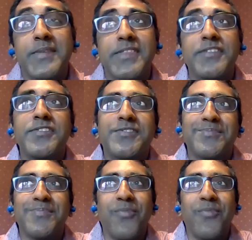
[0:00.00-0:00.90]
I mean, this
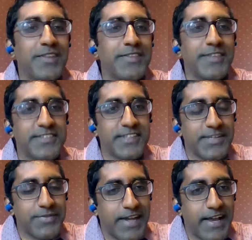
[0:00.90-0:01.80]
is one of the things
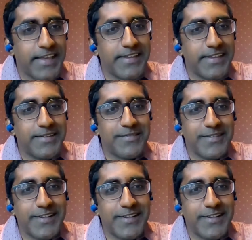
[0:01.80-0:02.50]
that even I